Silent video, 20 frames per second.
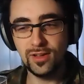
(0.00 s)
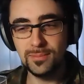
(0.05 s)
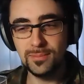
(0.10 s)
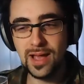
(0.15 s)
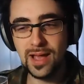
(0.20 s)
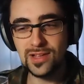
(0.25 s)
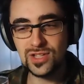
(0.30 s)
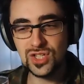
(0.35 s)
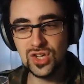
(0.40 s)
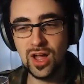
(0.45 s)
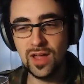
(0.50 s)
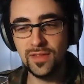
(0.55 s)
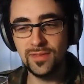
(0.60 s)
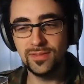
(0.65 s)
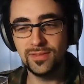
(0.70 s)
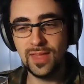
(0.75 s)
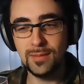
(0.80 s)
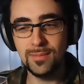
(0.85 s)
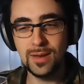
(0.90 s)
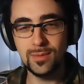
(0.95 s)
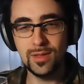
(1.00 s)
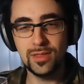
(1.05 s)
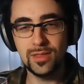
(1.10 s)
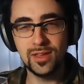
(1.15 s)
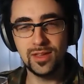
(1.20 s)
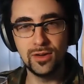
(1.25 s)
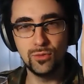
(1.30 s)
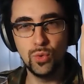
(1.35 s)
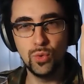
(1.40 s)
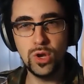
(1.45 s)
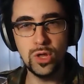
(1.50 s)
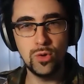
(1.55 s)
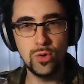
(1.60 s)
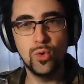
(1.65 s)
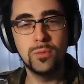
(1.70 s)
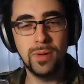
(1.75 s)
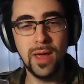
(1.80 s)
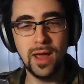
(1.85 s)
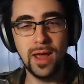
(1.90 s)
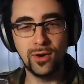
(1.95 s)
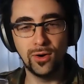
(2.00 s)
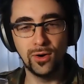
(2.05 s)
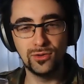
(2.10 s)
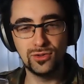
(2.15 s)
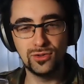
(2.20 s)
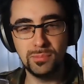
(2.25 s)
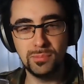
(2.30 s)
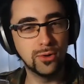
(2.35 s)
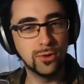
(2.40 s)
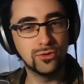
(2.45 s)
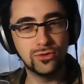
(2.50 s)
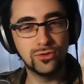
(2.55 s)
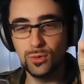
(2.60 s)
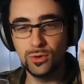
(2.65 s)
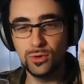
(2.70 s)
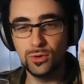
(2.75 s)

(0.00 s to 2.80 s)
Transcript: a mascot that made me think of Woody Woodpecker as opposed to a